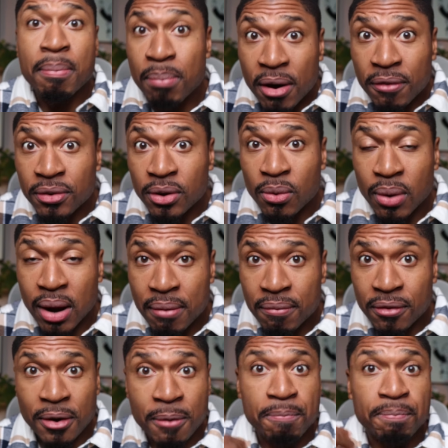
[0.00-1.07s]
in Buffalo, where I'm
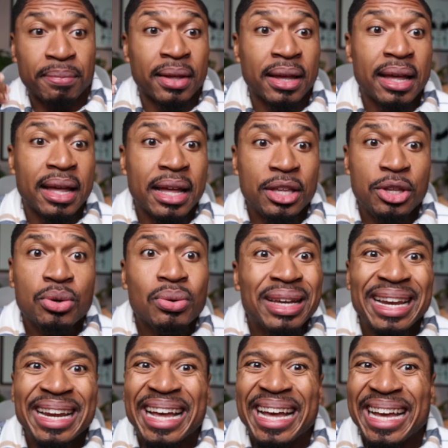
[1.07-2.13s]
from, you
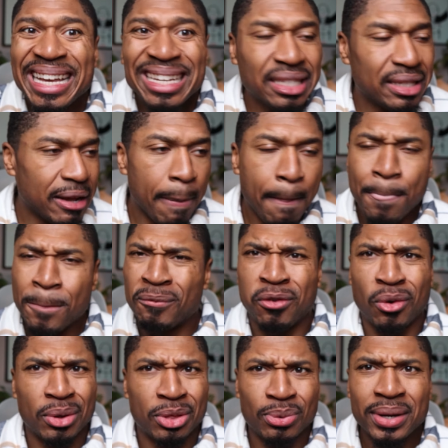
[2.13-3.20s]
can easily
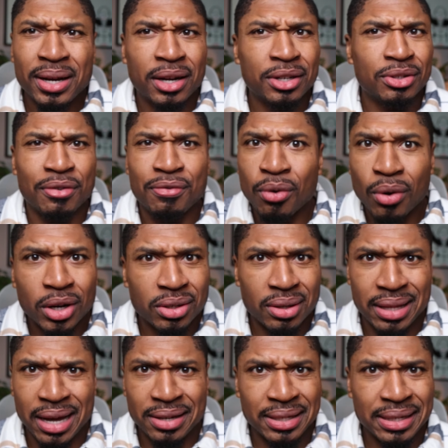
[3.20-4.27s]
for a
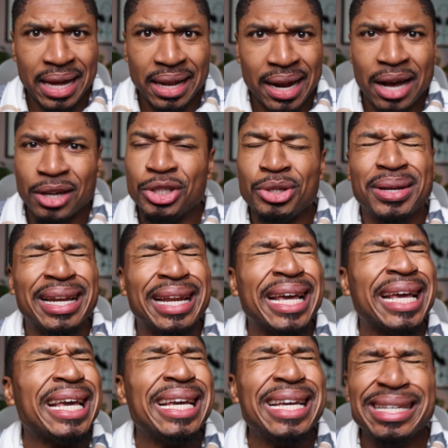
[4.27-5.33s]
$300,000, $400,000 house, you can
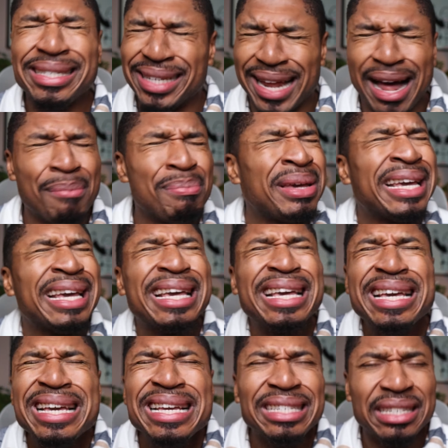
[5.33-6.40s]
easily, I mean,
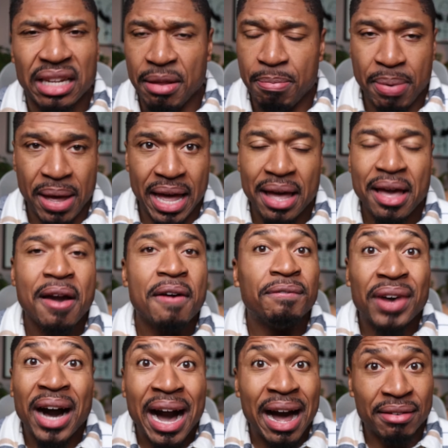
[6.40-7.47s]
easily pay
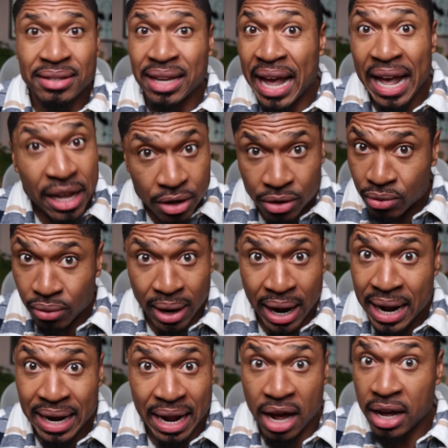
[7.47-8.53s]
five to eight
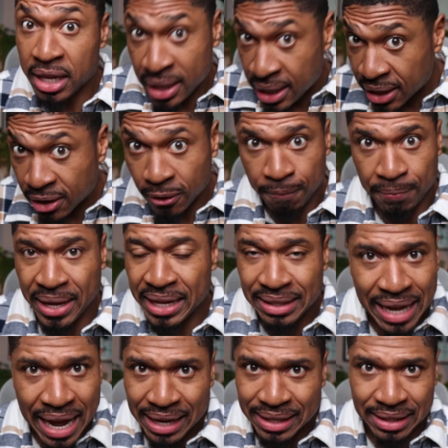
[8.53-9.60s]
grand a year in
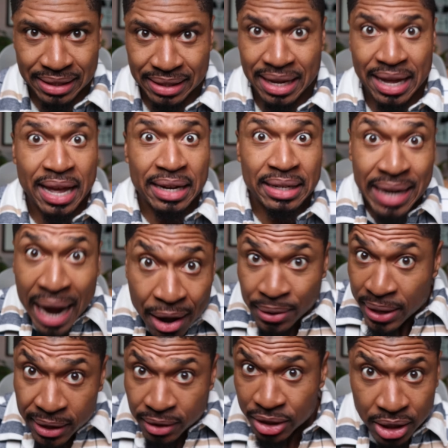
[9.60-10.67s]
taxes.
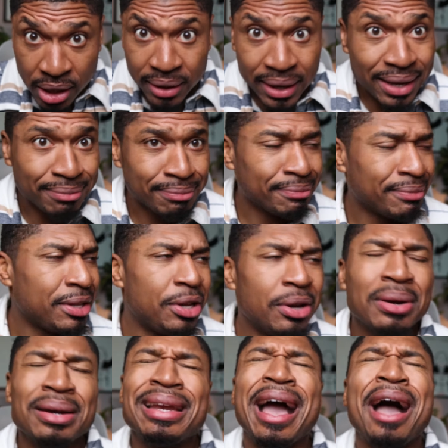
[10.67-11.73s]
Down here in Charlotte,
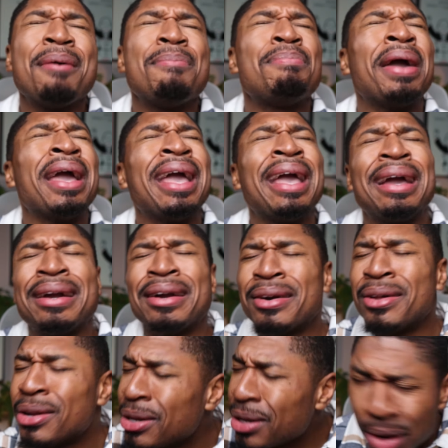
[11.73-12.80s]
you're not paying
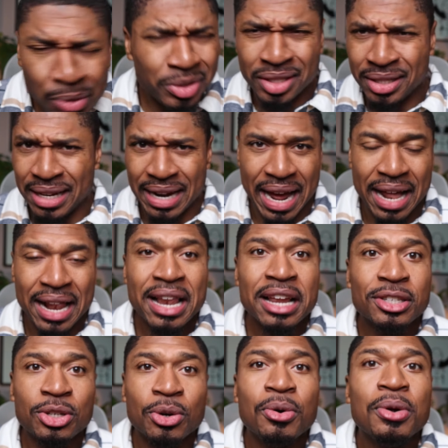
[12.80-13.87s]
close to that.
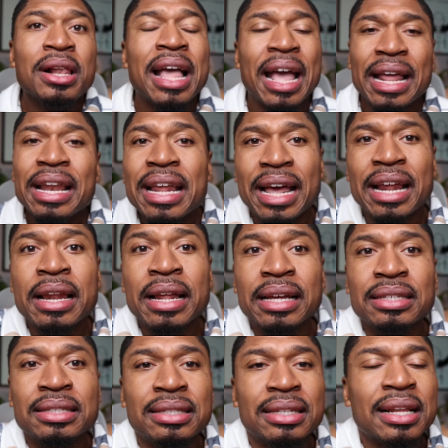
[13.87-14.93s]
So it, it
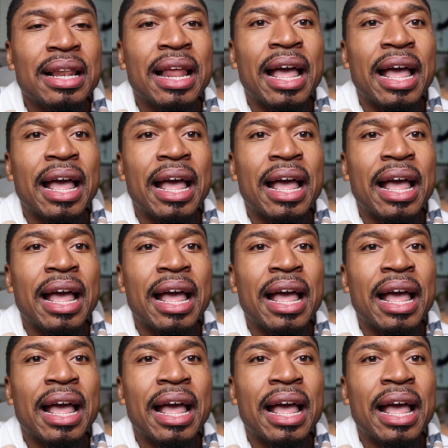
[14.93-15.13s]
is